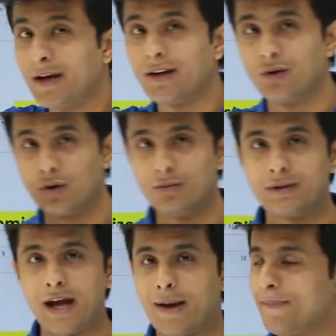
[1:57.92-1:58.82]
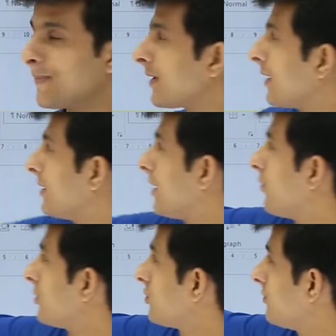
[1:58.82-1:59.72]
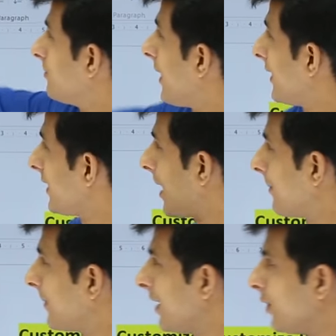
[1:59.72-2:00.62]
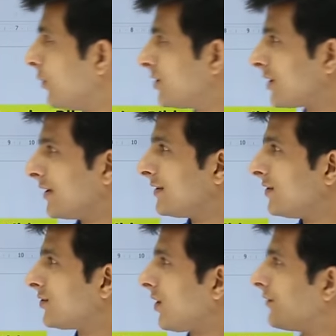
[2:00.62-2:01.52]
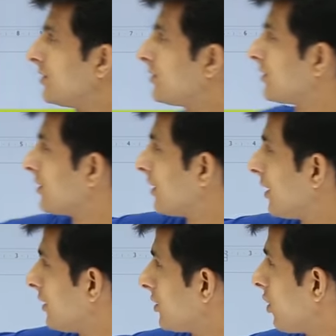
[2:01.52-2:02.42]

my home tab there was my tab which consists of this cut